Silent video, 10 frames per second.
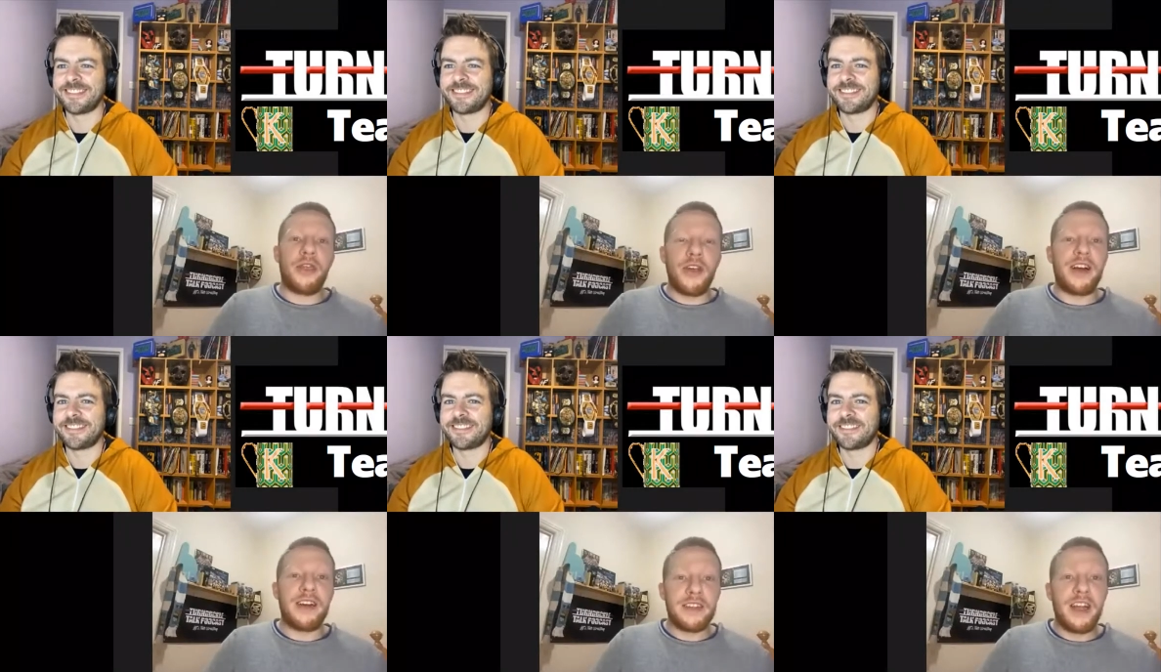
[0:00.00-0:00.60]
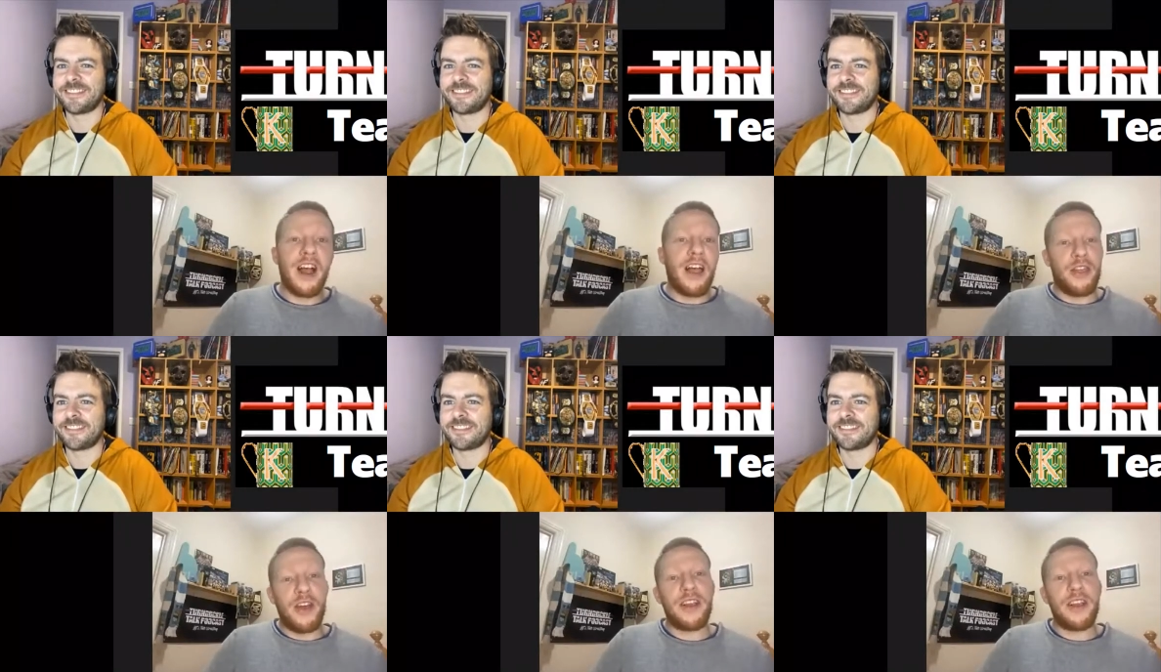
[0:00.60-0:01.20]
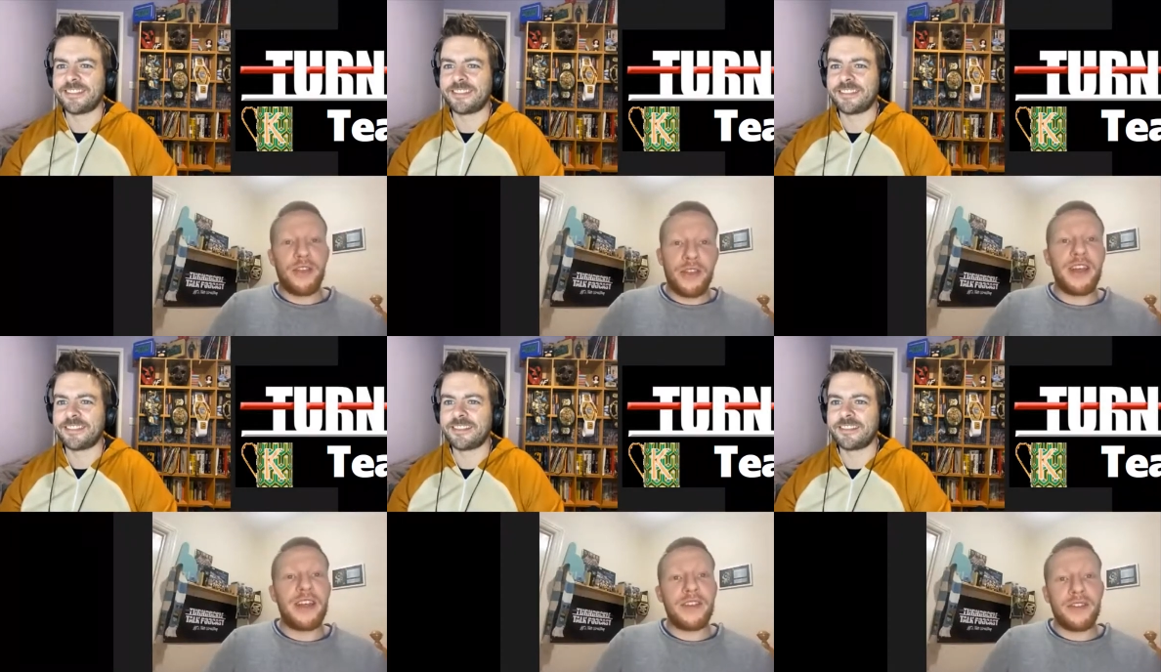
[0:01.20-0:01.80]
Speaker 1: the, the,
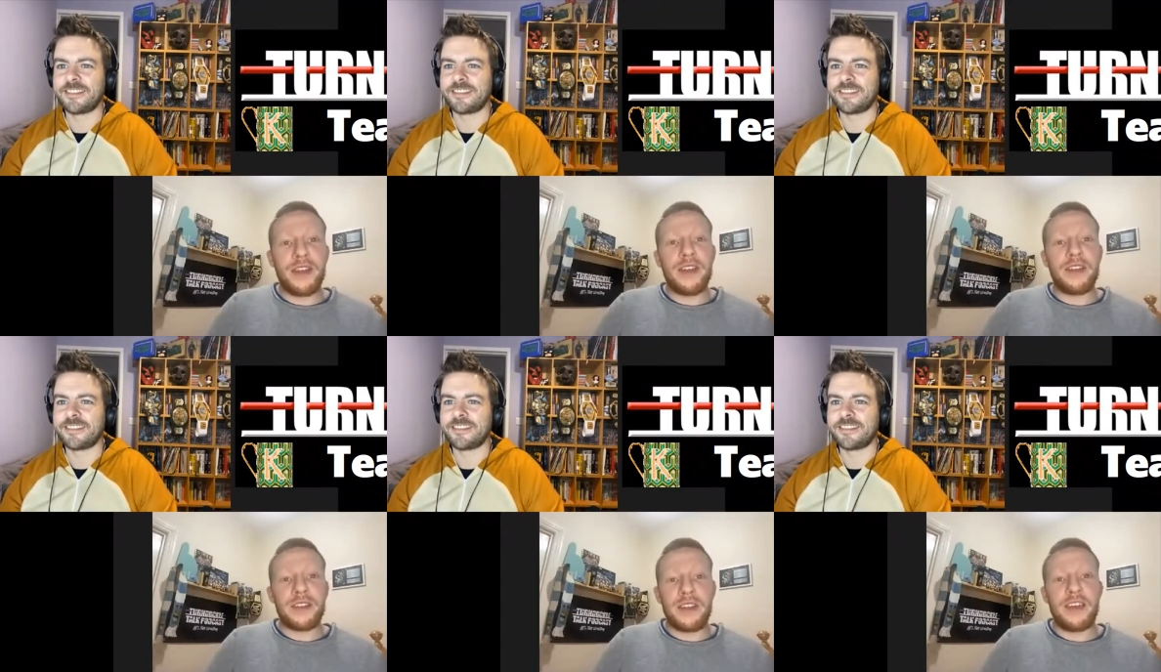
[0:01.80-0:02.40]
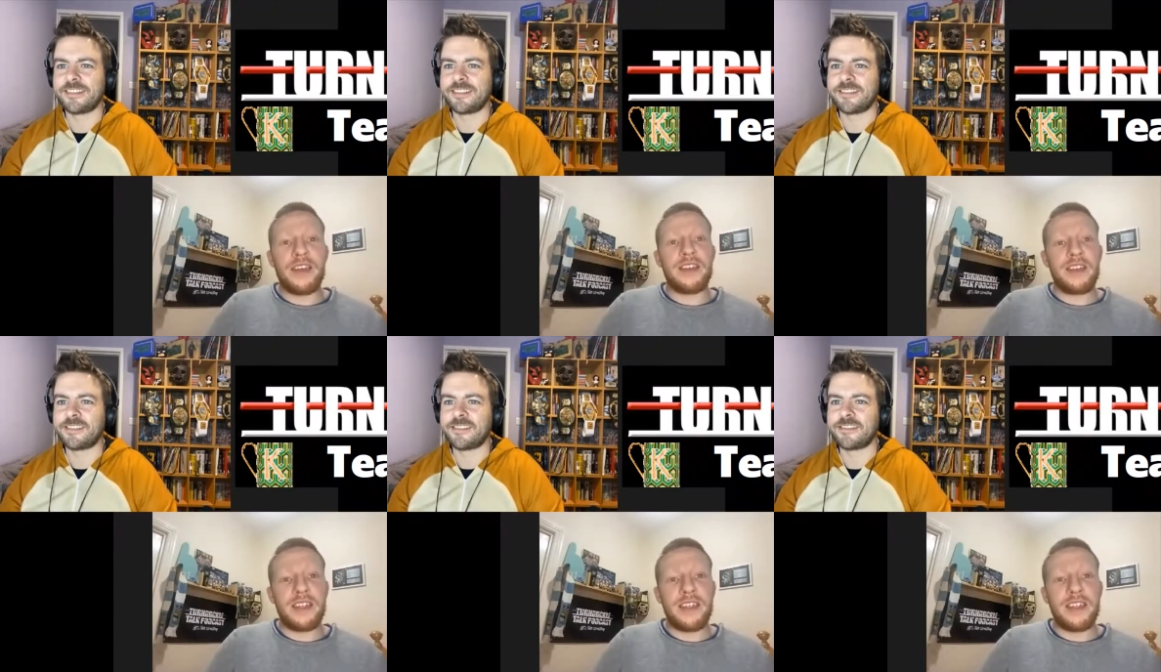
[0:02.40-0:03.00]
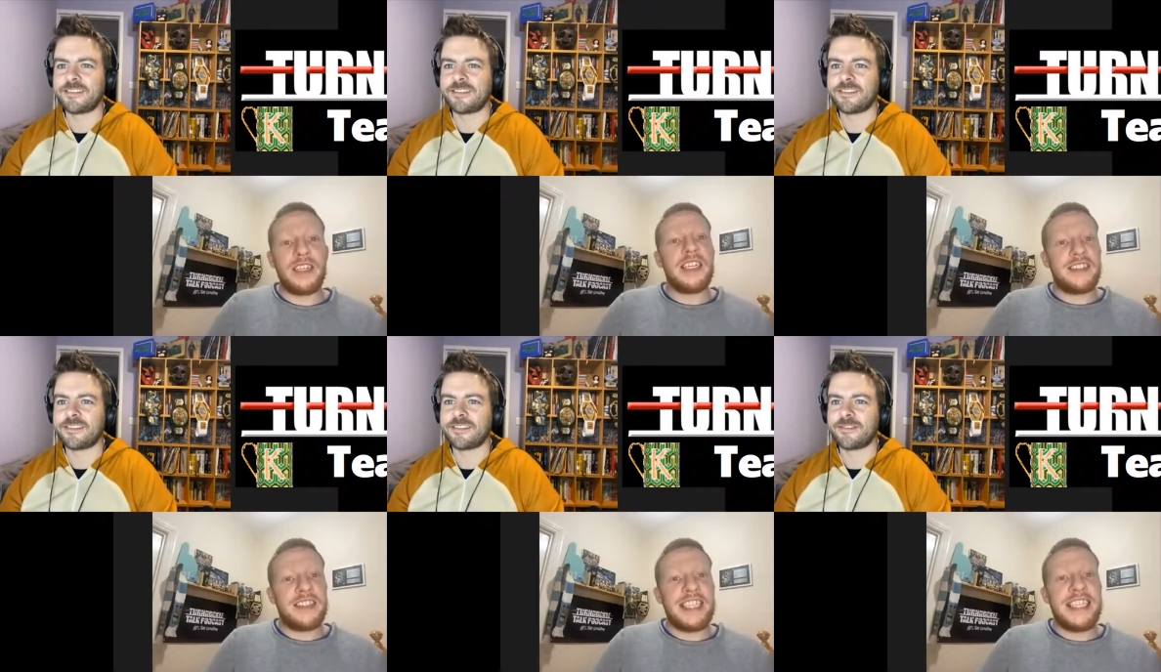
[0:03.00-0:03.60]
the, the, the, the,
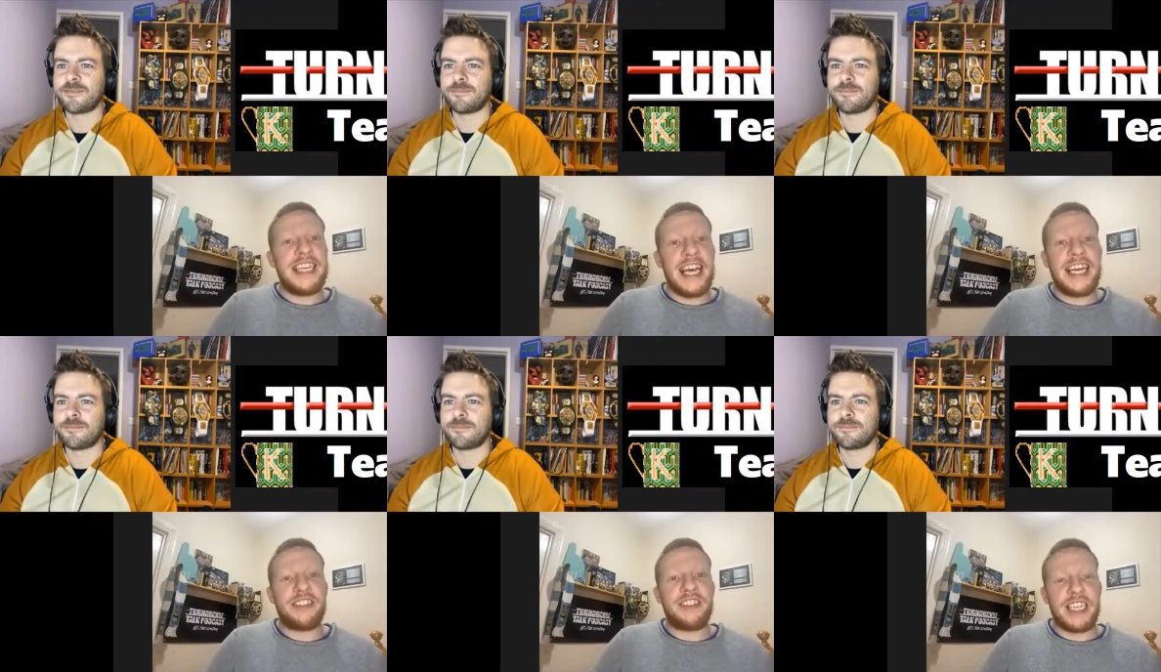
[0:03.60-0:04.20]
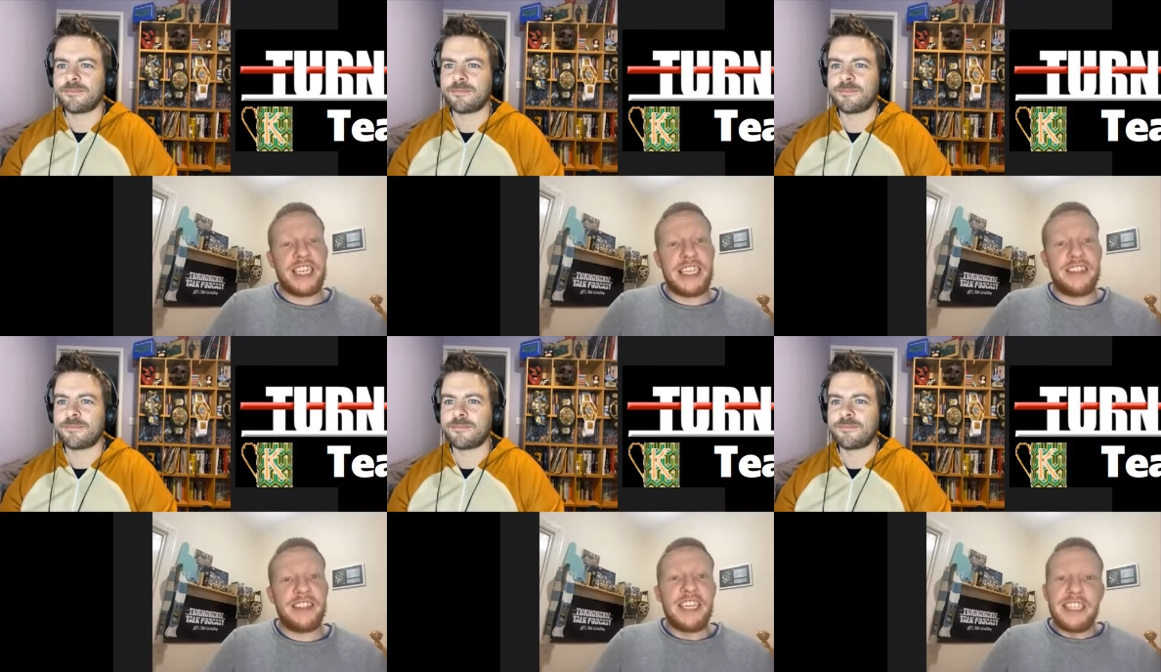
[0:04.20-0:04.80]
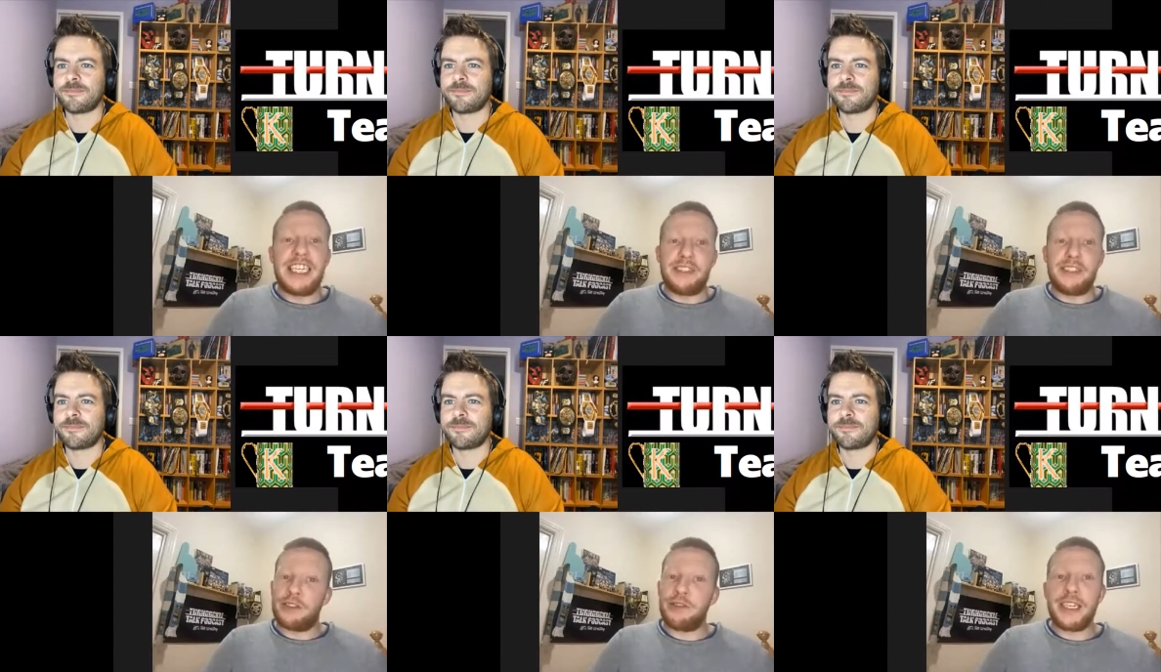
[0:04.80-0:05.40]
T H E. These are
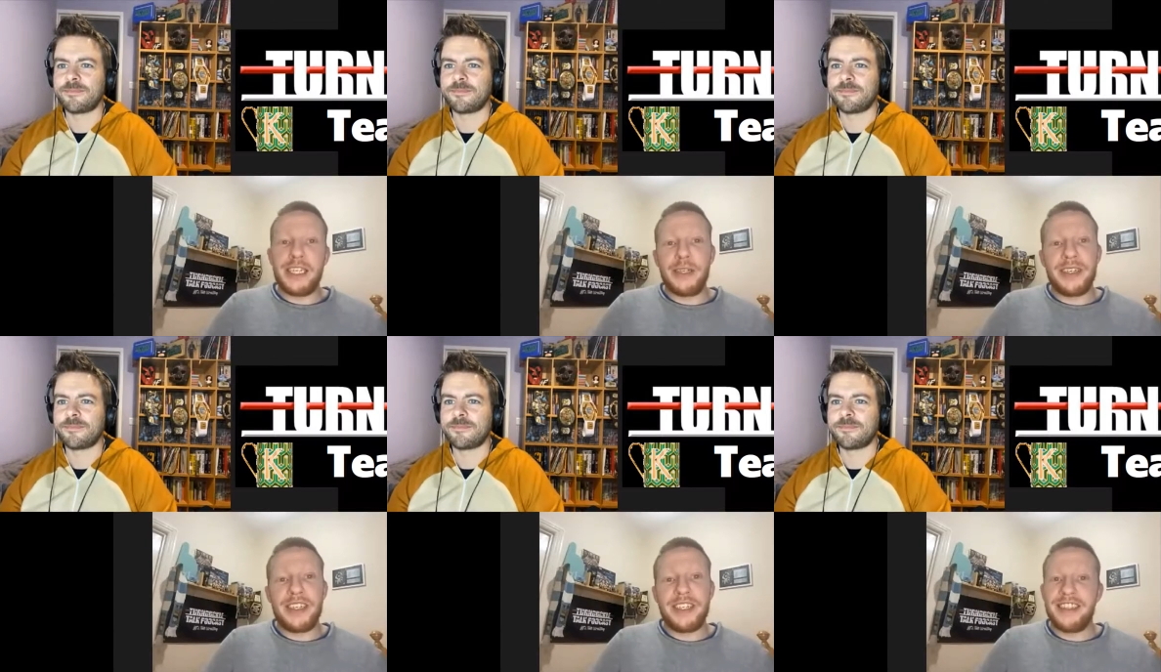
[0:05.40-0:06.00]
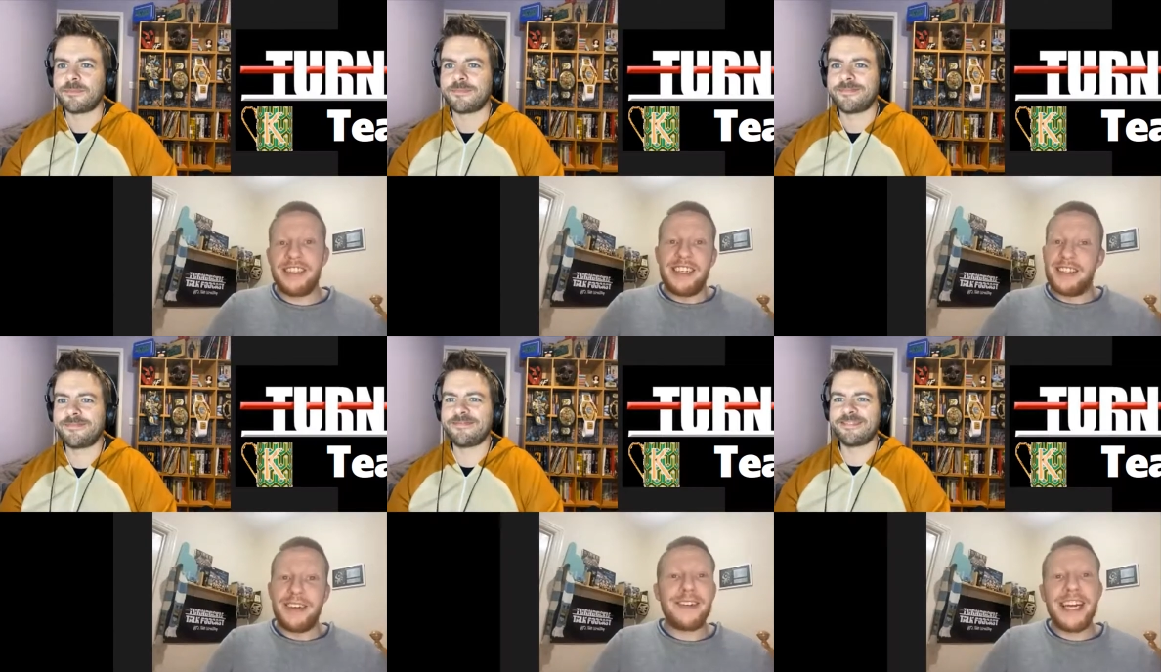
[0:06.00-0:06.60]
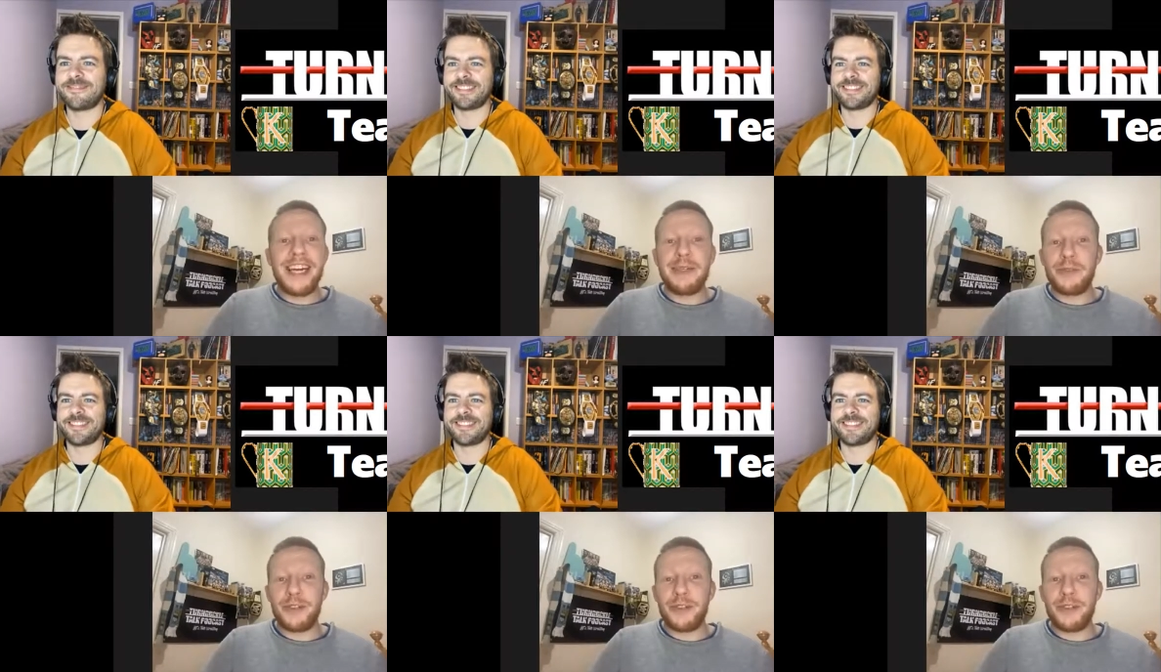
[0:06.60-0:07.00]
tricky words. Don't let them